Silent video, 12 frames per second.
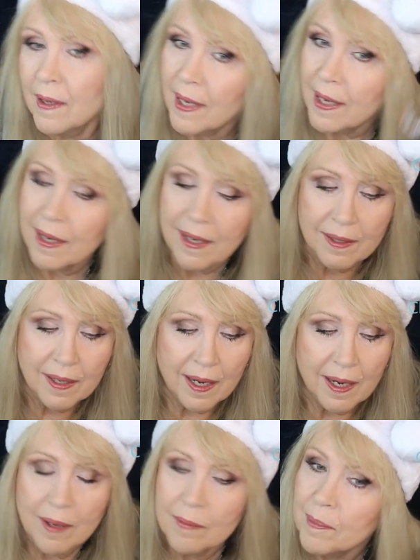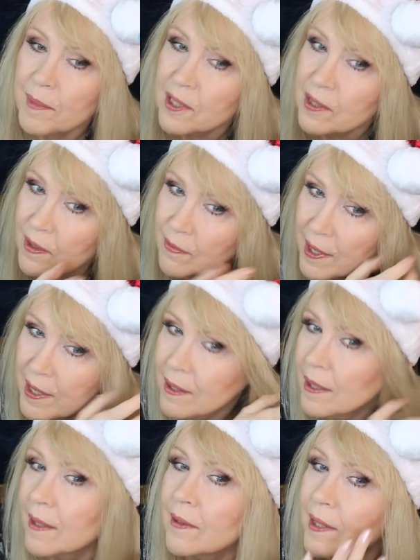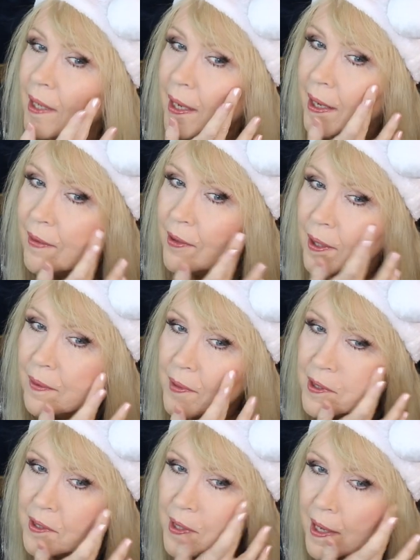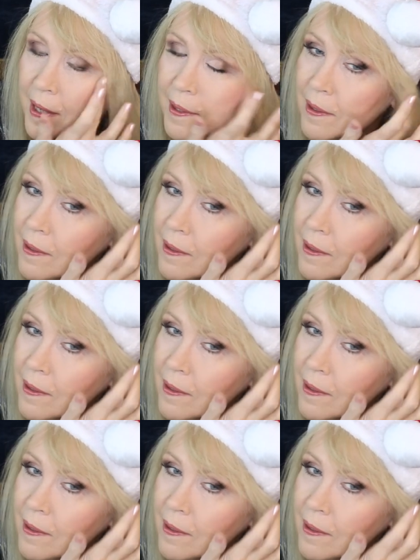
And let me see if I think I have it on this side.